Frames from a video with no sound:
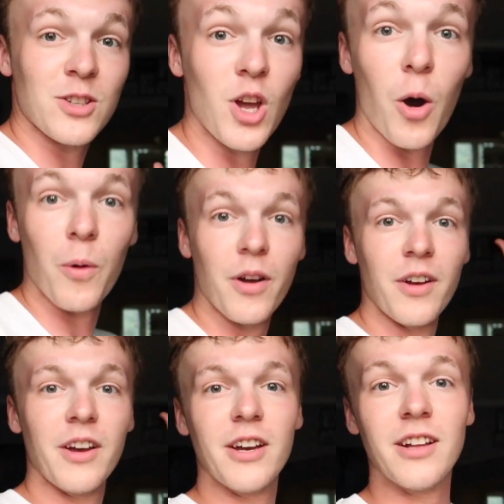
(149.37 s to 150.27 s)
So
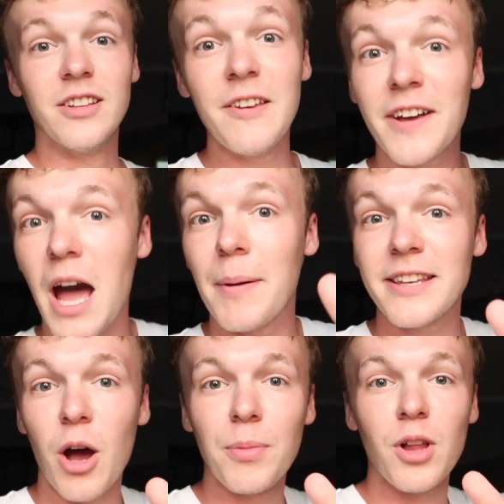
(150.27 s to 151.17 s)
leave a
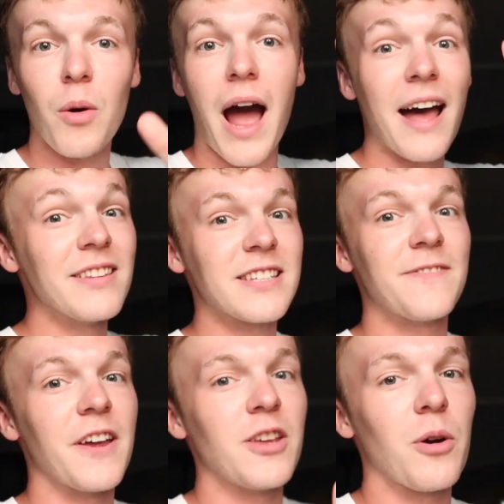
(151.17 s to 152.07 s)
comment down below on
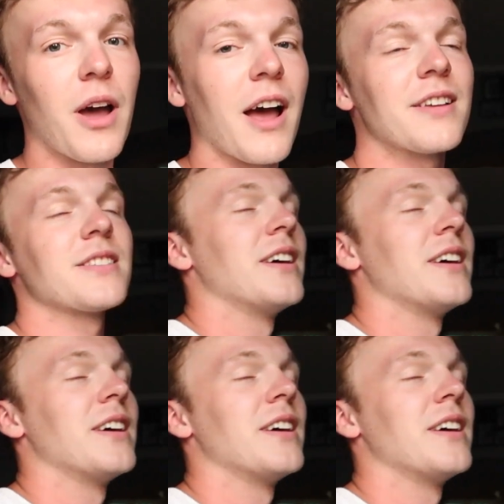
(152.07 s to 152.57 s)
this video, guys.